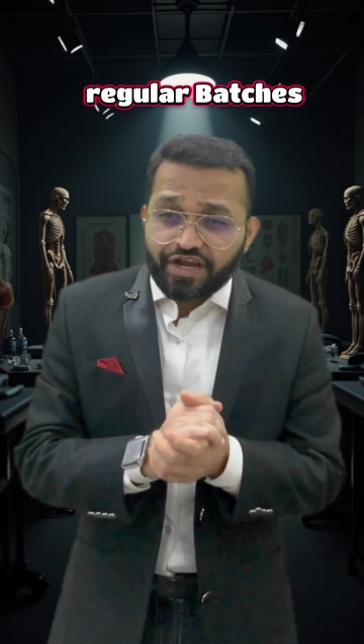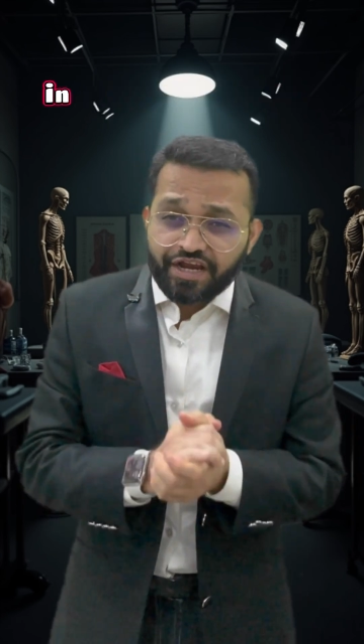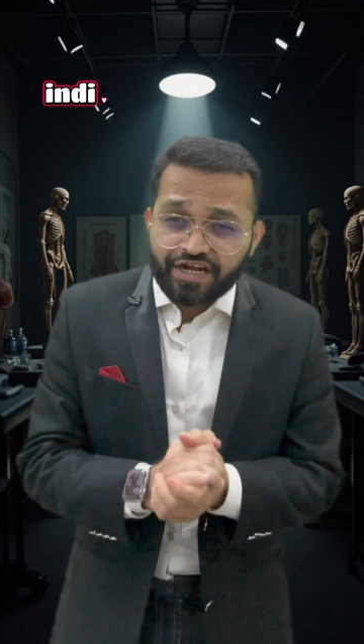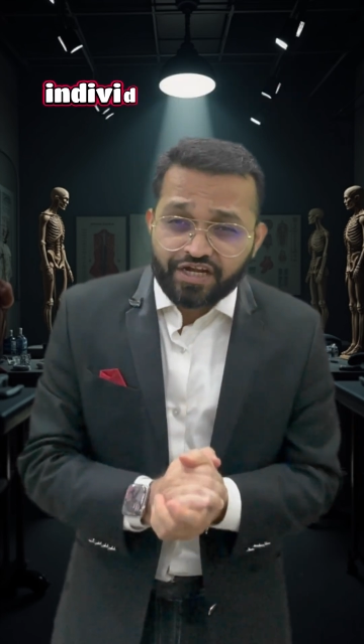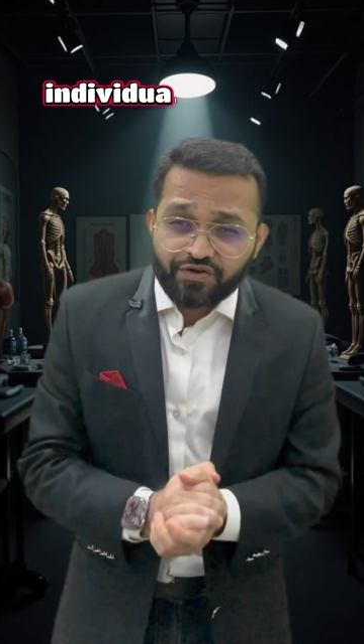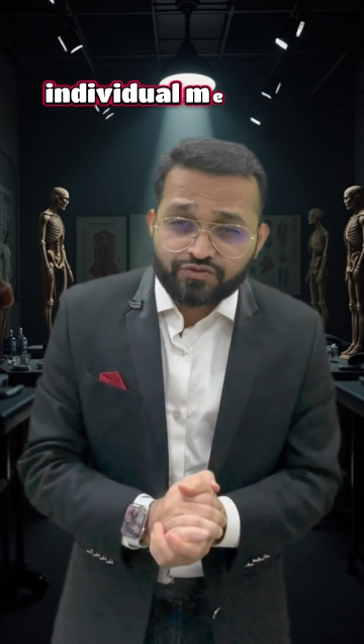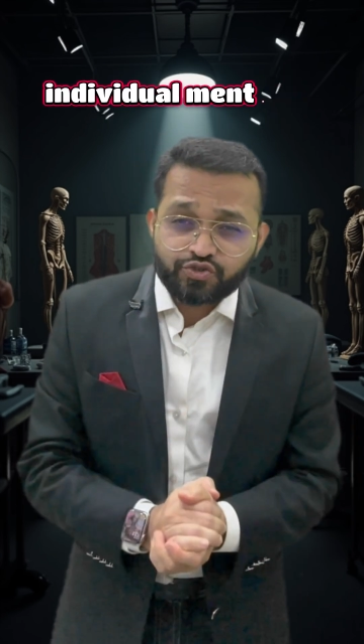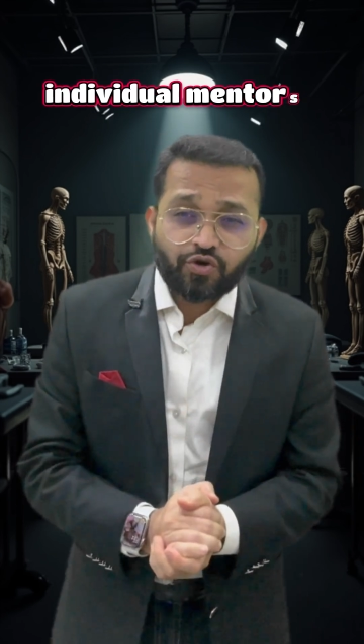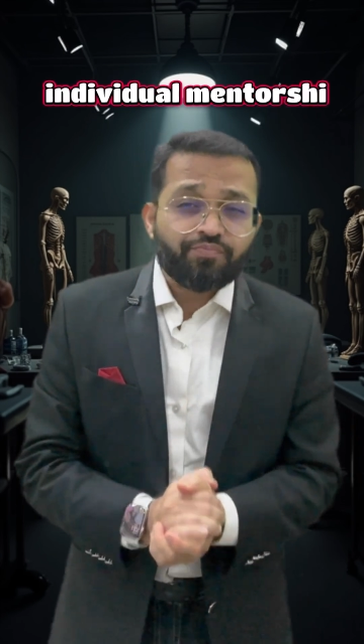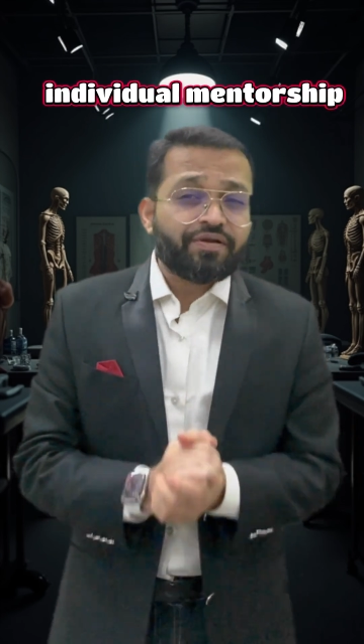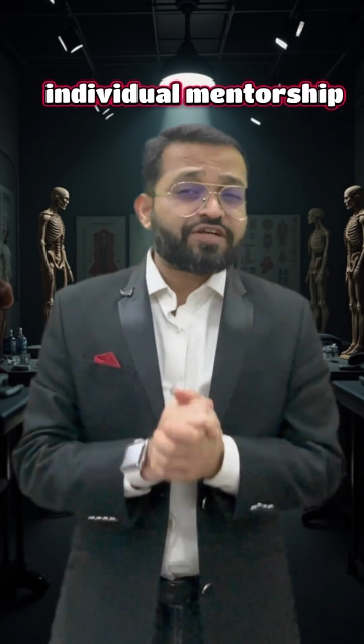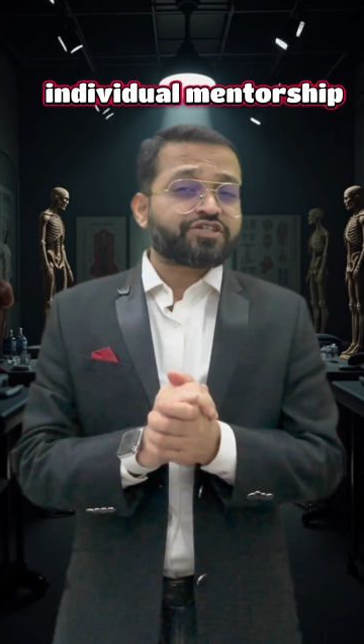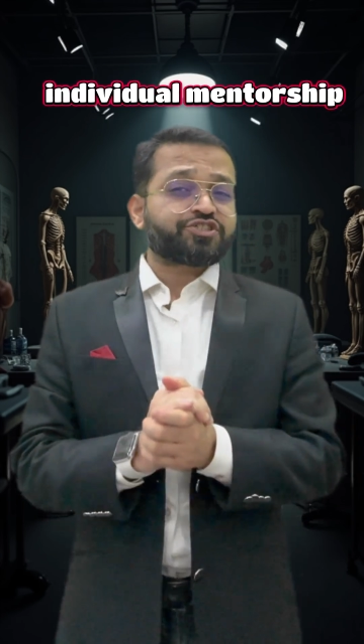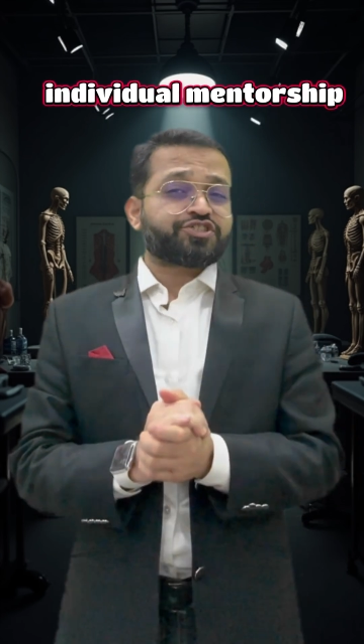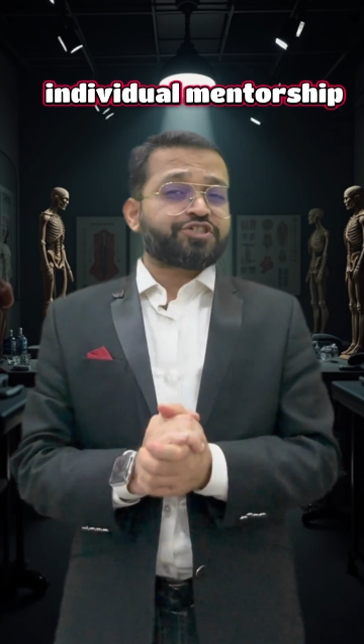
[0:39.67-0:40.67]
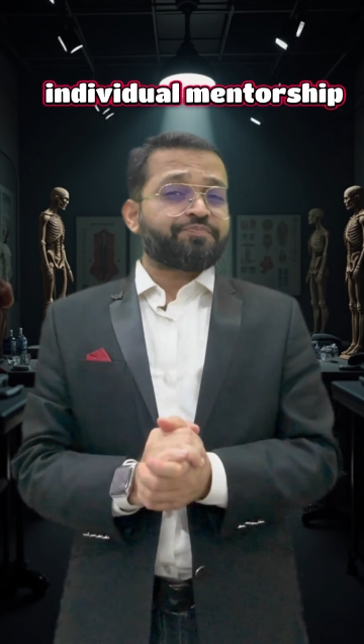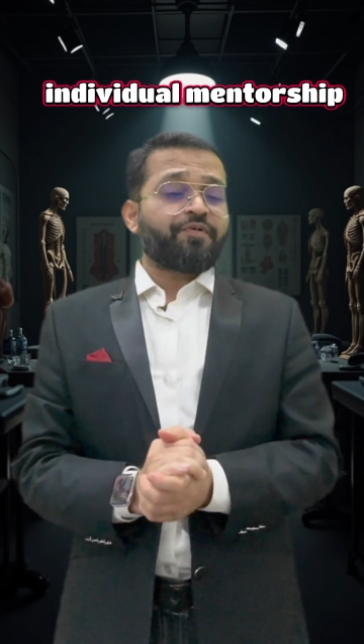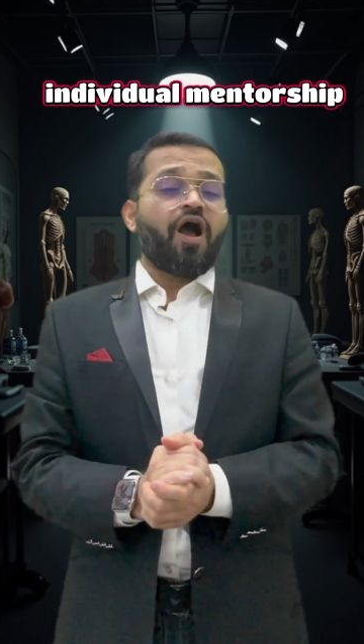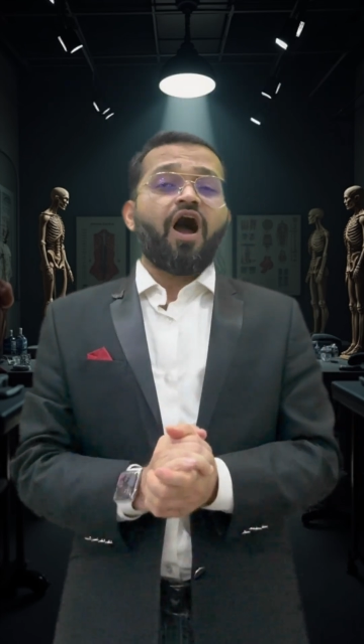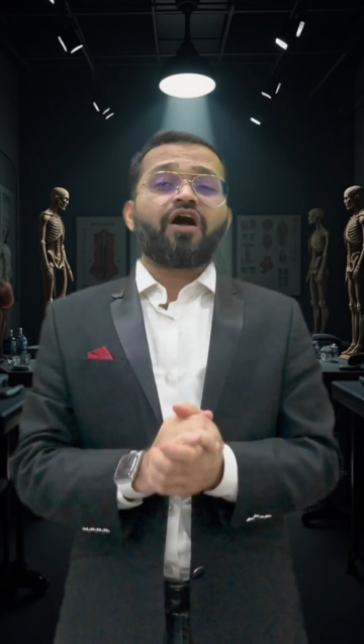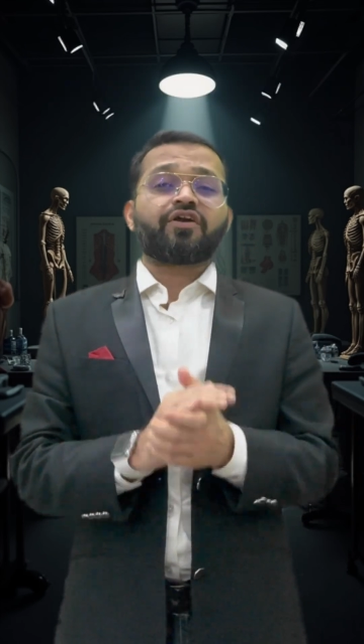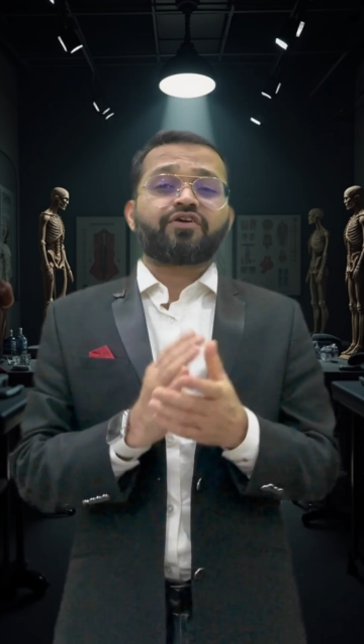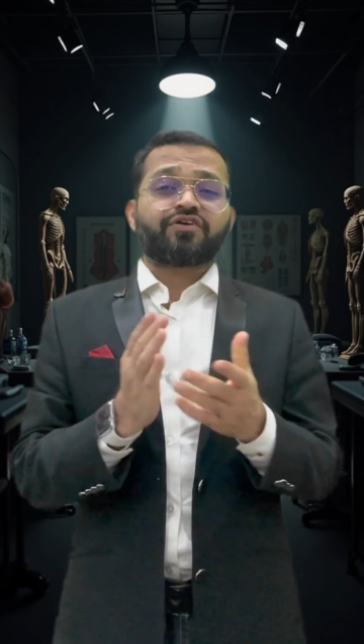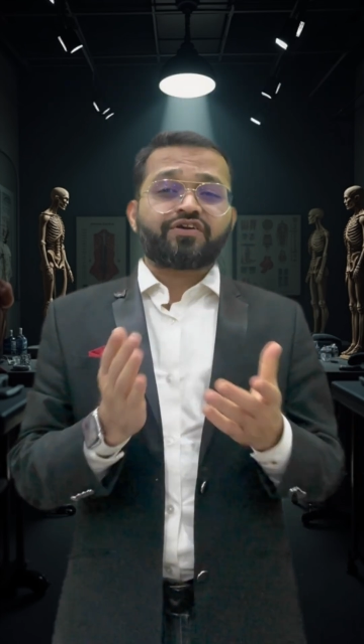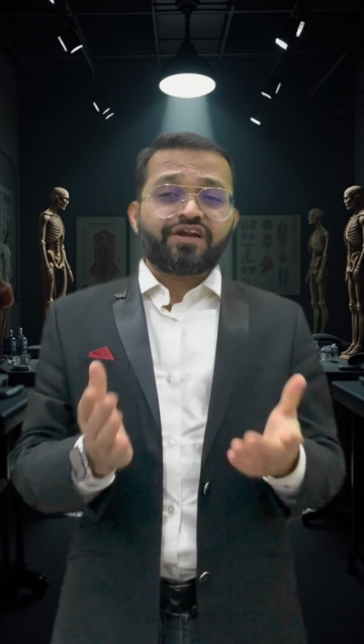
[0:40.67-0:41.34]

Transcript: individual mentorship are